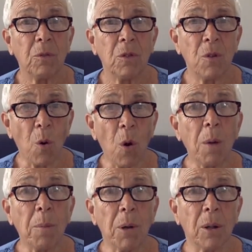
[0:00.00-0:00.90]

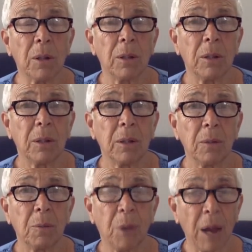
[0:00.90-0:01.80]
normal
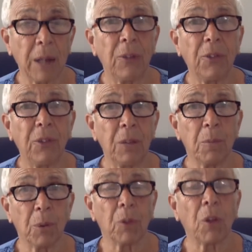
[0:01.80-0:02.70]
pregnancy and
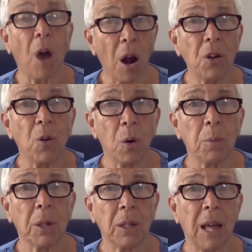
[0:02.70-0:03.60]
birth are
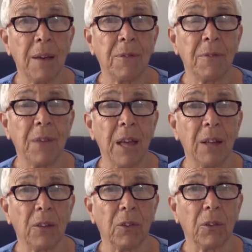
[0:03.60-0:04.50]
normal life
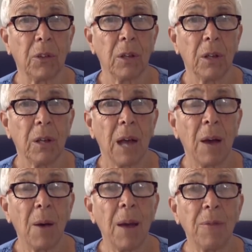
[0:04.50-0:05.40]
events.
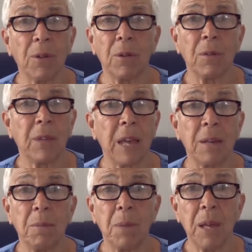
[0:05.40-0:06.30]
However, they
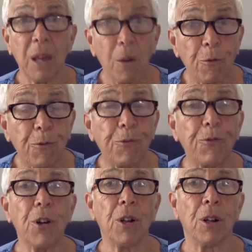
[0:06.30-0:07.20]
can be
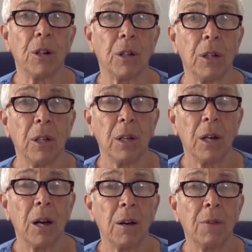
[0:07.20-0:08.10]
full
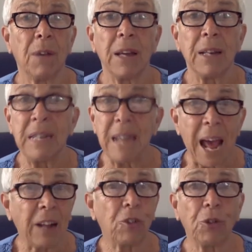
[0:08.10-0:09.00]
of
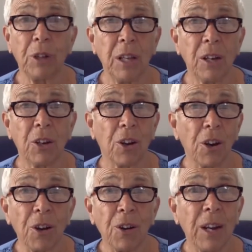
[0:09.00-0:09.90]
naturally
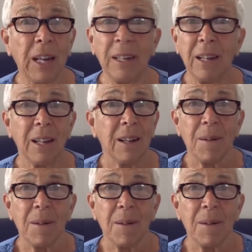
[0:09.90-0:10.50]
occurring